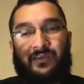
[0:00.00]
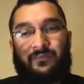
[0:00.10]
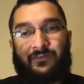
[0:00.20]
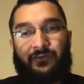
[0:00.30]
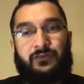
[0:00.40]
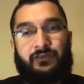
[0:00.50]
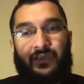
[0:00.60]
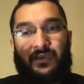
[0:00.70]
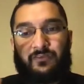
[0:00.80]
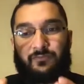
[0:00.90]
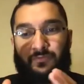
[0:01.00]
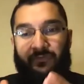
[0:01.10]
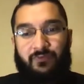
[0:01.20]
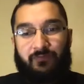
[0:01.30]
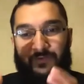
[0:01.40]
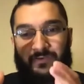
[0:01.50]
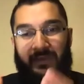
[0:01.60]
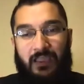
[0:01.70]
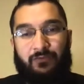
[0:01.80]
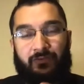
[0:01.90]
very specific
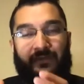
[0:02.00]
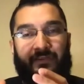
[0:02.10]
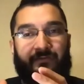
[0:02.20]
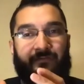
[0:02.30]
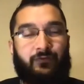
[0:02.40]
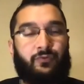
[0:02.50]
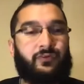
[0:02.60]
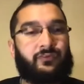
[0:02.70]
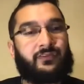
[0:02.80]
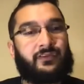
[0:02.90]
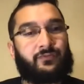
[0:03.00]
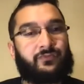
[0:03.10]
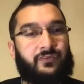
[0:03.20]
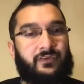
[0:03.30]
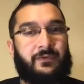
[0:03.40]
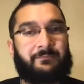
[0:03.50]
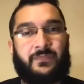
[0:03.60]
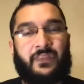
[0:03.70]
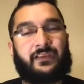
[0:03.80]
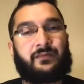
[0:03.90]
calculated focus that you see
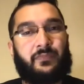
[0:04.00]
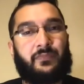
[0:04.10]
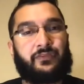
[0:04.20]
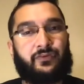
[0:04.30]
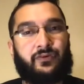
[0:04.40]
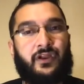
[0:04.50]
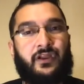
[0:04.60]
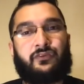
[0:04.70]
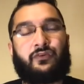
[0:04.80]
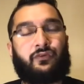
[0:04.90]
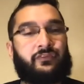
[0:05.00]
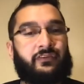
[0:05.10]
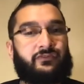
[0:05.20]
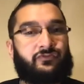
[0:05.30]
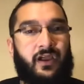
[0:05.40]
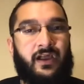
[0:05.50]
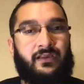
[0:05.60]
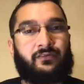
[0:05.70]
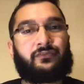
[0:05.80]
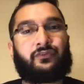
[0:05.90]
like a mother nursing a child,